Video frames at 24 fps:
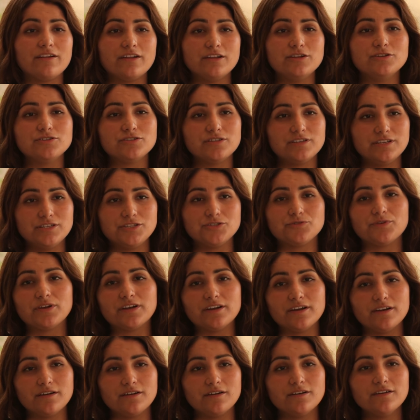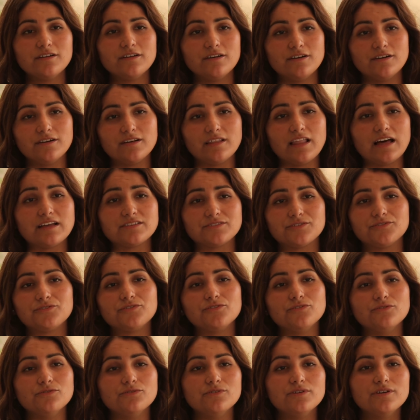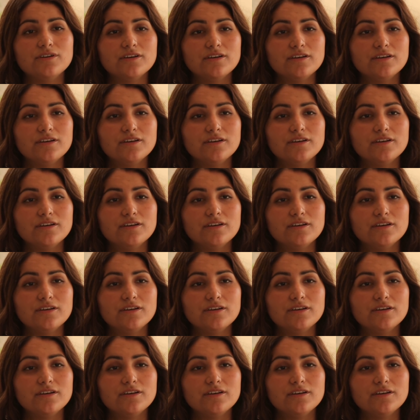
I usually drink a glass or two.